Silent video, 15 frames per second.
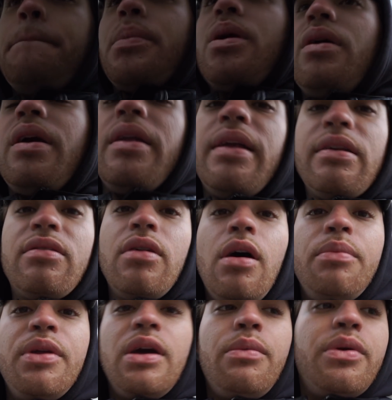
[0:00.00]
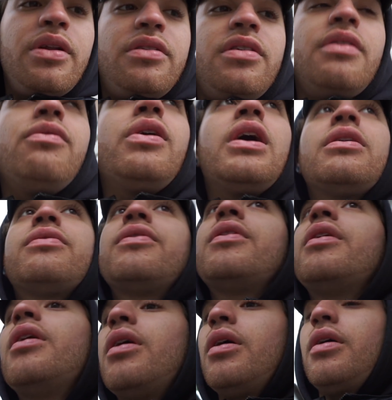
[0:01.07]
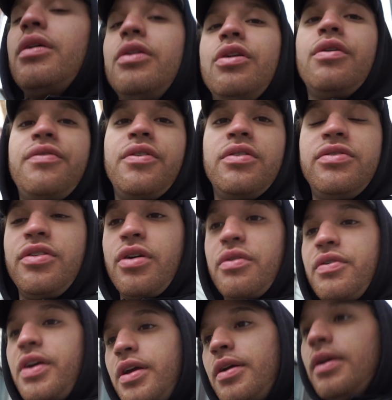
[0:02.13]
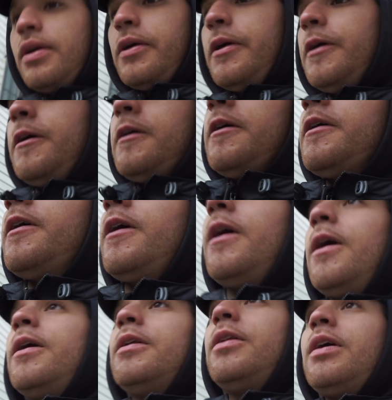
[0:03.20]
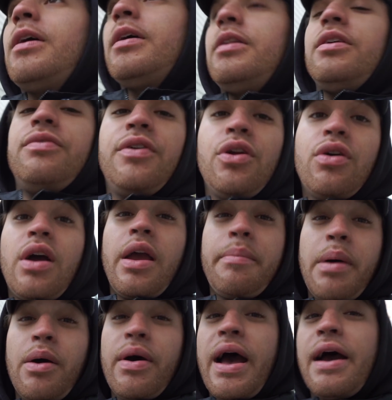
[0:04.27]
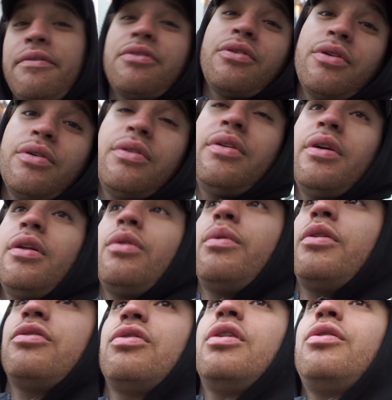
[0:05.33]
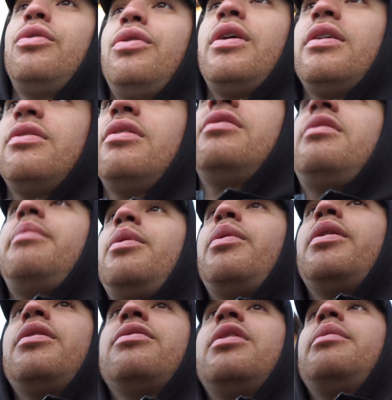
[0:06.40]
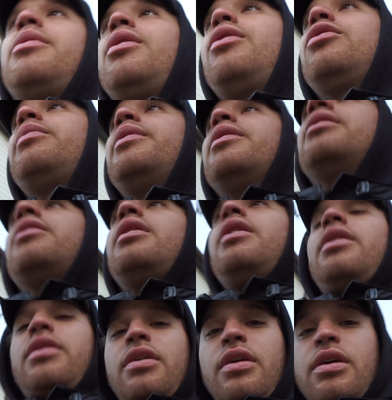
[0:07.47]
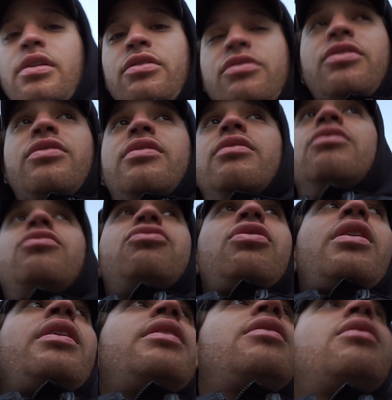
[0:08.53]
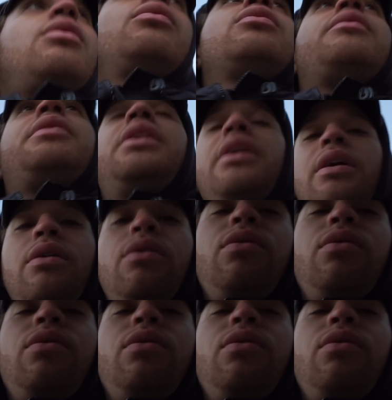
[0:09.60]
But yeah, that's the update I wanted to give you guys for the, you know, for the CRV. This video came out after the other one, so I know you guys are gonna see me wearing the same clothes, but just trying to close everything out